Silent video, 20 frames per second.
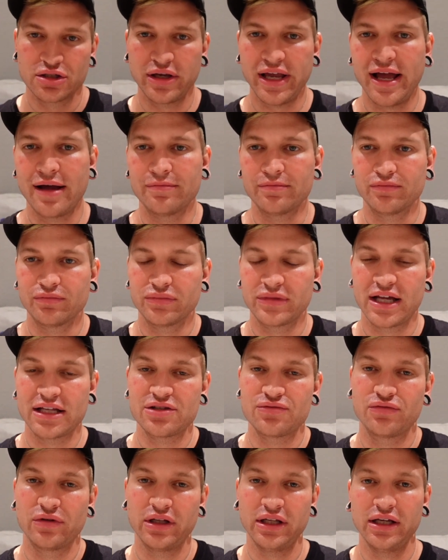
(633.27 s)
So yeah,
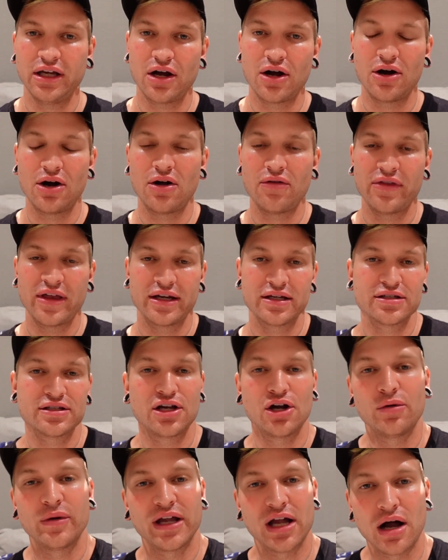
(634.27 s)
that's really all that is
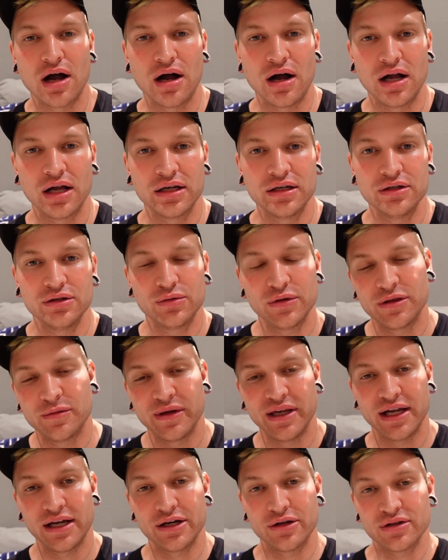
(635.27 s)
going on with
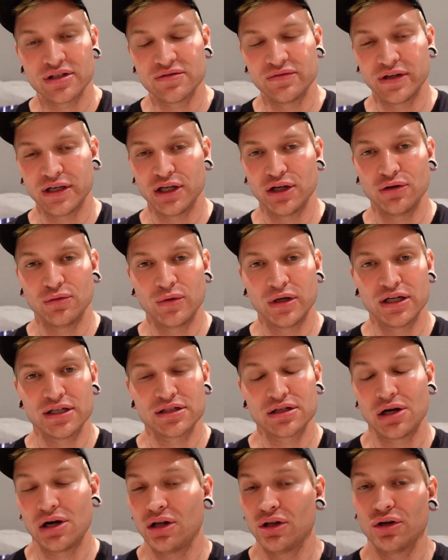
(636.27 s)
me. I know this video was
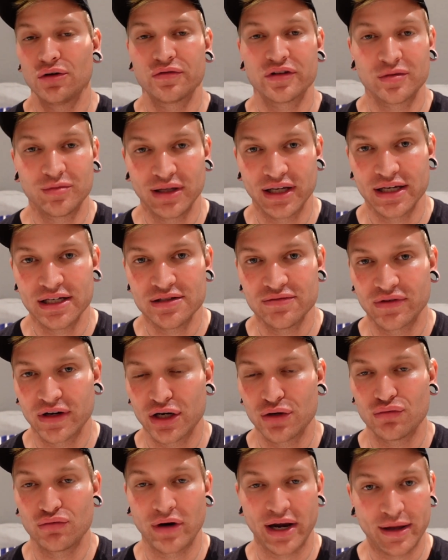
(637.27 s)
all over the place,
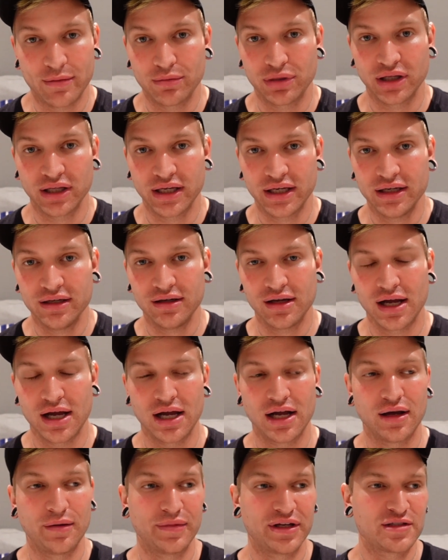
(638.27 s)
very rambly.
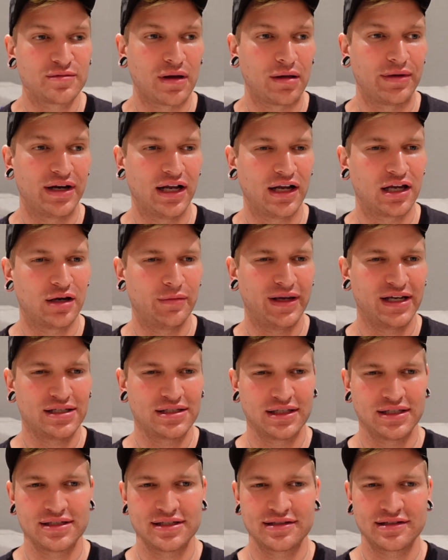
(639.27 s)
Um, it's probably not gonna make
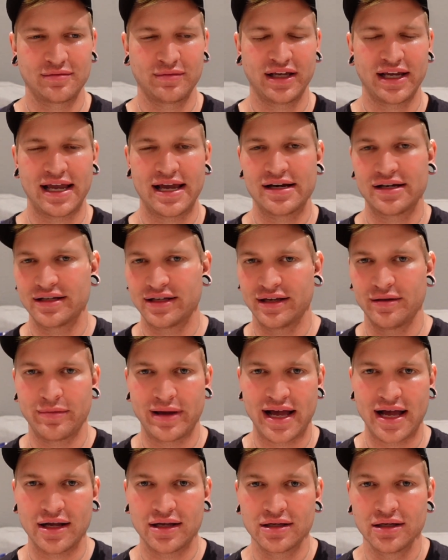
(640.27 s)
sense as I'm like editing it
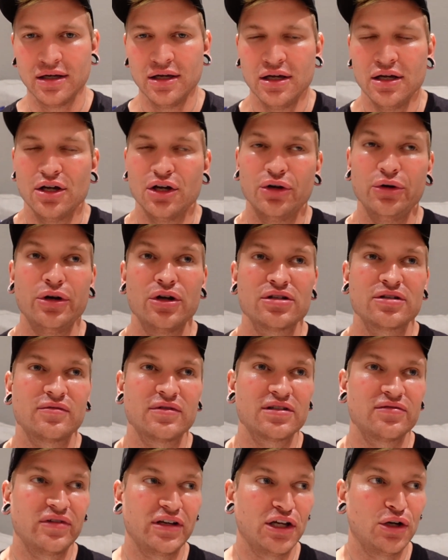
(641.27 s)
back. Who knows if
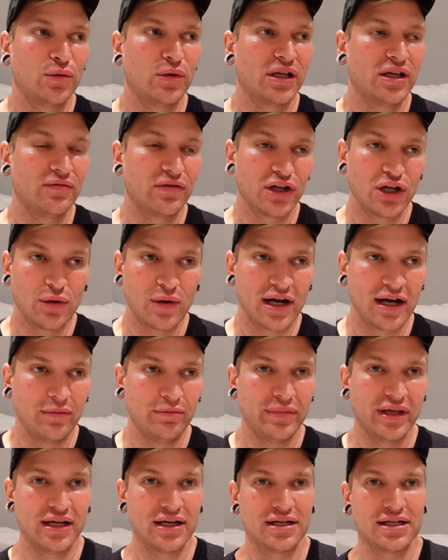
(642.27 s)
this video will even go up
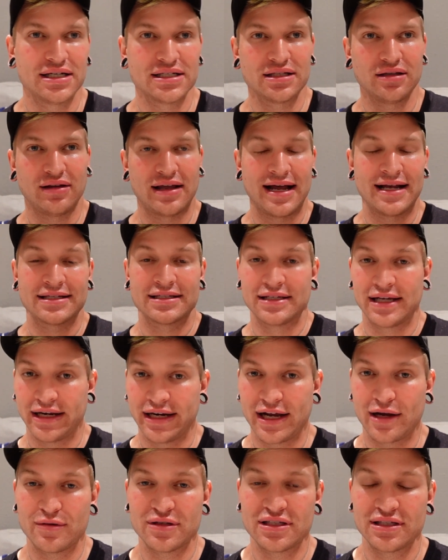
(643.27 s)
because last night
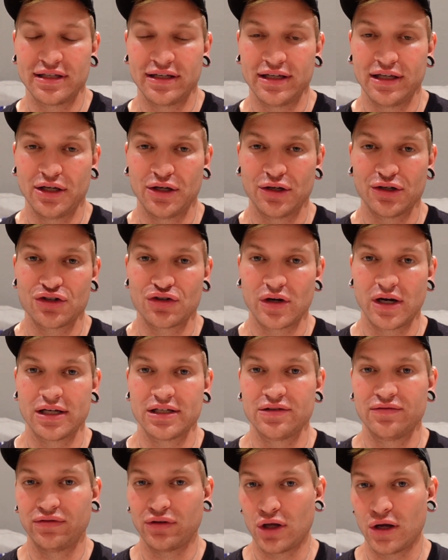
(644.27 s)
I was sitting here trying
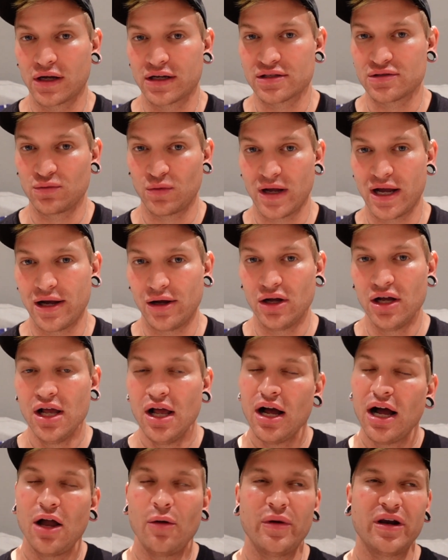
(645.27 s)
to vlog as well.
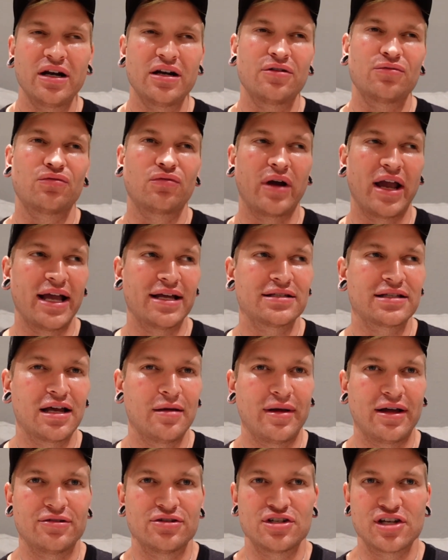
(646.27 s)
I went on a rant
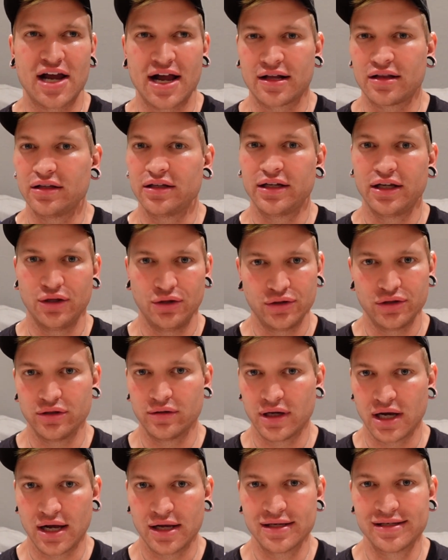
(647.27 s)
about Jaclyn Hill, you
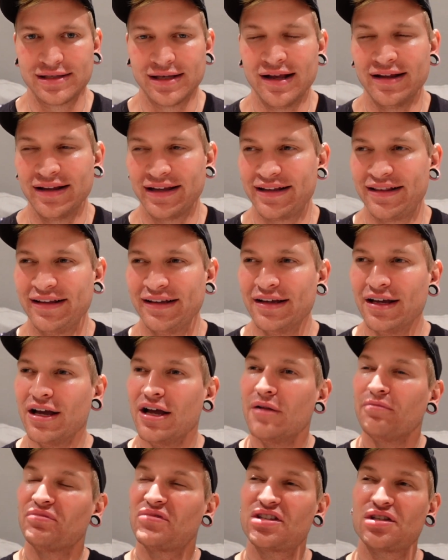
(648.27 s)
guys. like,
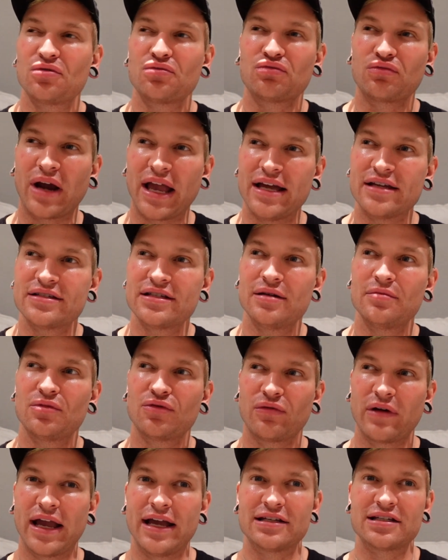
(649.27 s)
it's a
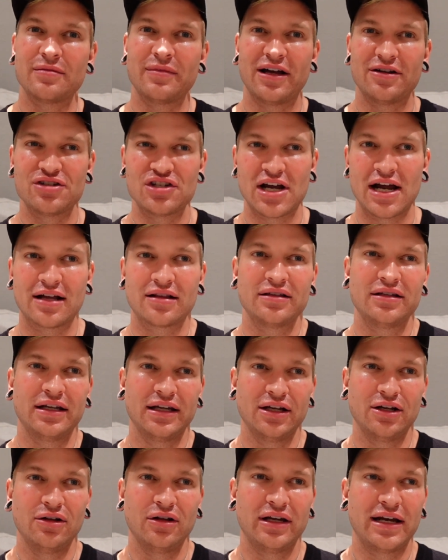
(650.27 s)
random rant about Jaclyn
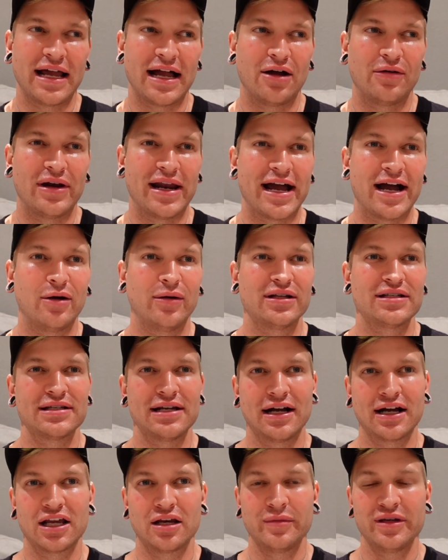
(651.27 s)
Hill and how now it's
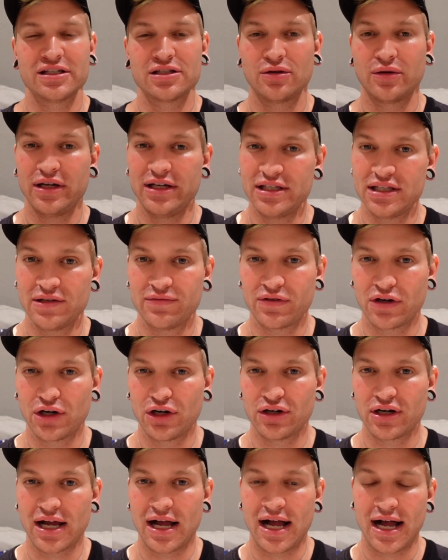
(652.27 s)
not gonna be so easy for
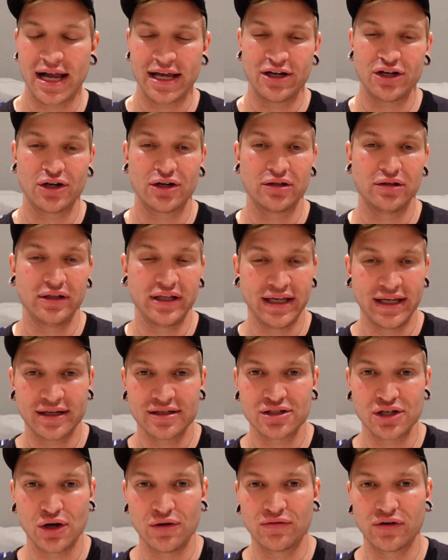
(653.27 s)
her to hide her
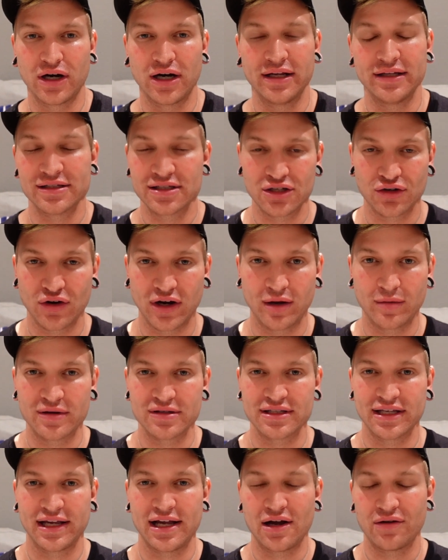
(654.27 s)
links over on Instagram
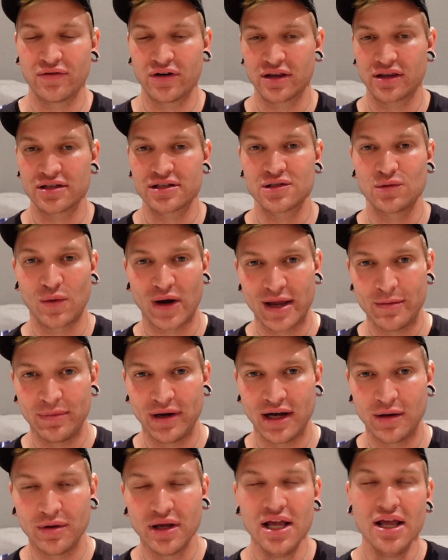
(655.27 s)
because they got rid of the swipe
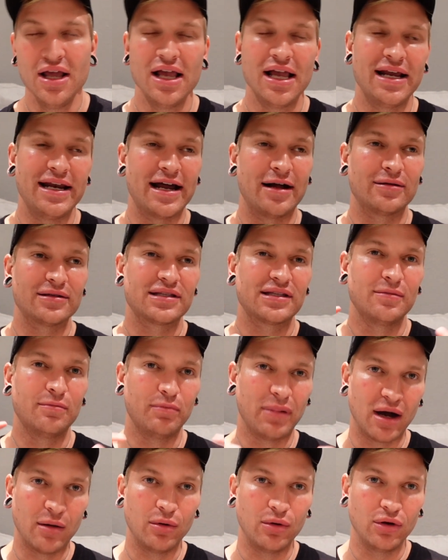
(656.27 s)
up and now it's the
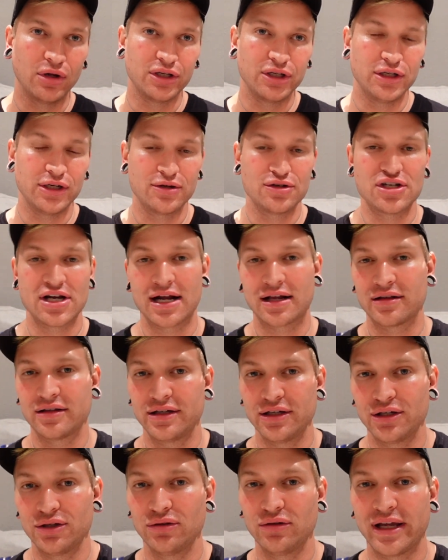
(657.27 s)
bubble. And you know, Jaclyn
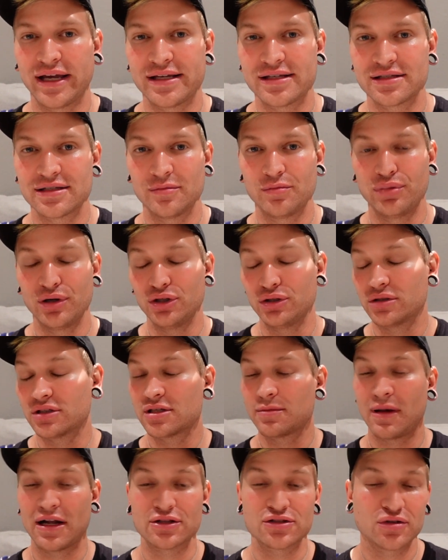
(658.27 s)
Hill likes to put
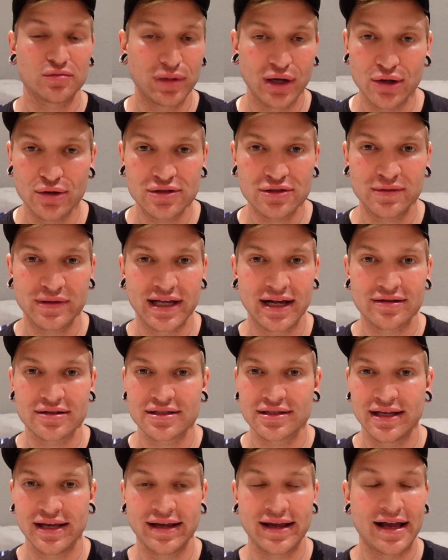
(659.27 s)
sponsored posts without
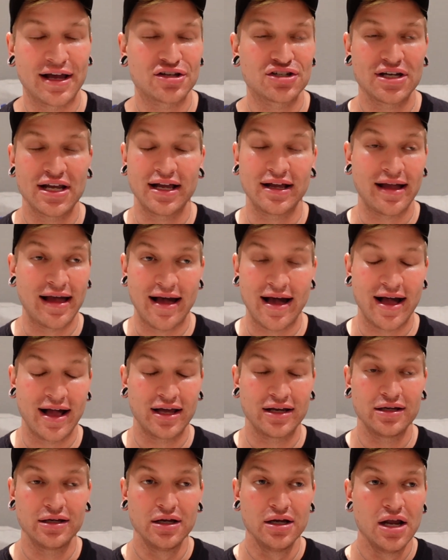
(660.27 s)
saying hashtag ad